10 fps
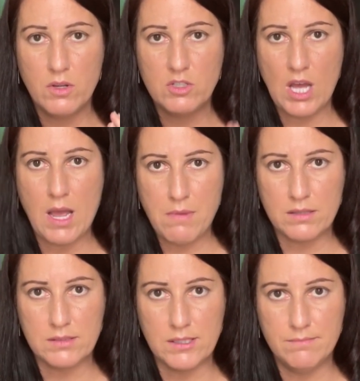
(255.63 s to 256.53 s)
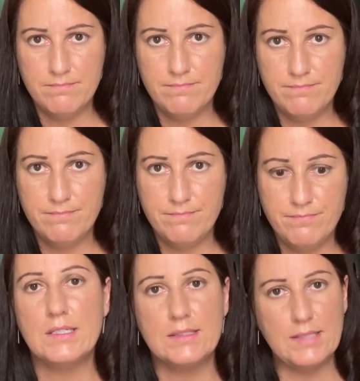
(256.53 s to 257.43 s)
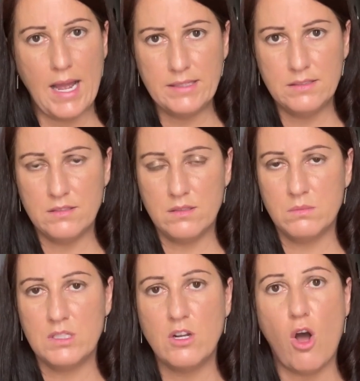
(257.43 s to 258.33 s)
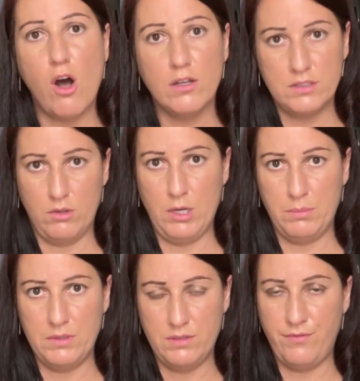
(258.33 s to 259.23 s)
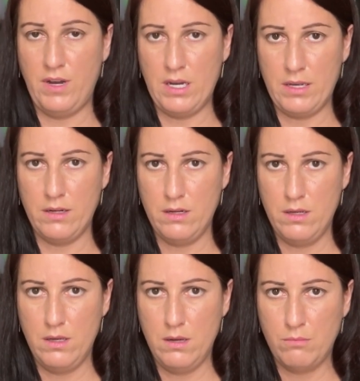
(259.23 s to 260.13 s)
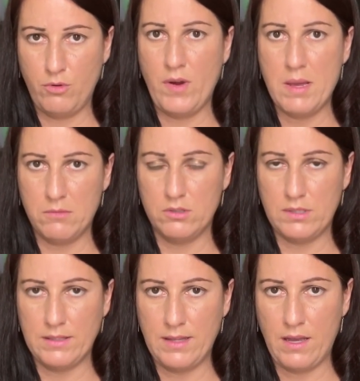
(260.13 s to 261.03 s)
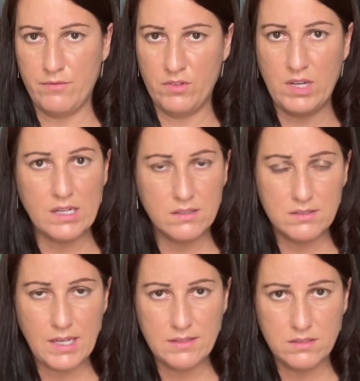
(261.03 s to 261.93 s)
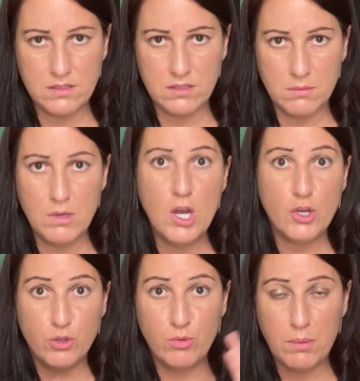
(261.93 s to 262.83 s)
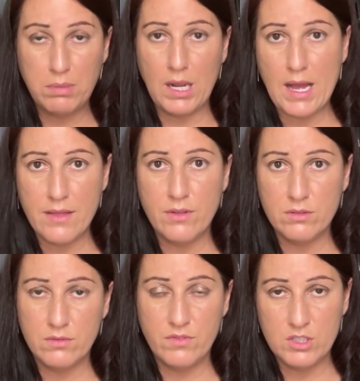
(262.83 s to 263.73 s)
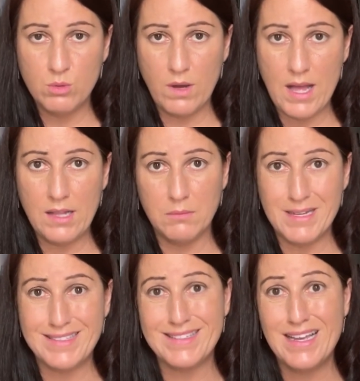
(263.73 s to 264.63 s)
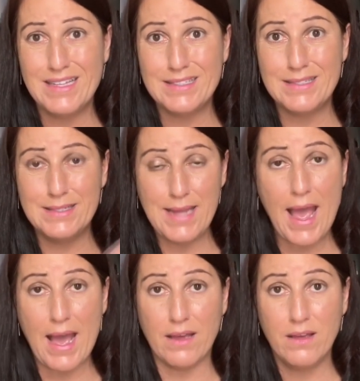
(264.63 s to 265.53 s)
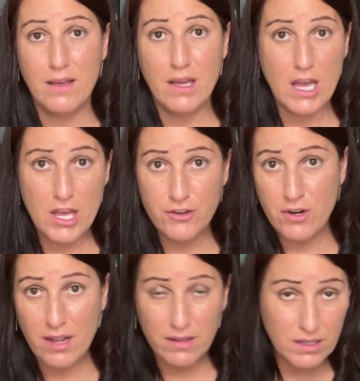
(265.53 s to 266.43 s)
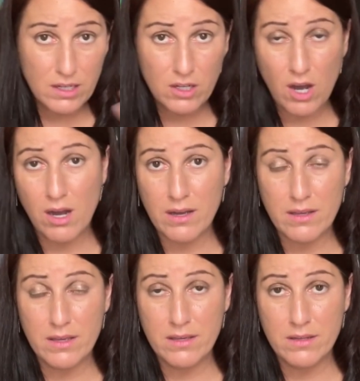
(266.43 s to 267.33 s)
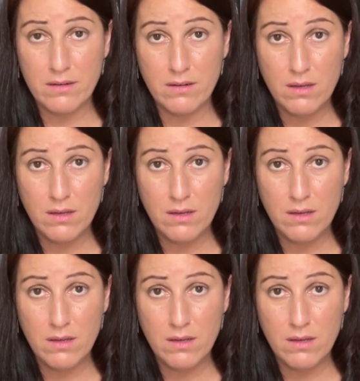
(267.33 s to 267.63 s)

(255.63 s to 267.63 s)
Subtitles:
Time box it. Design systems can also help you define parameters like that. If you've got a design system, you apply those visual elements, and you're not getting caught in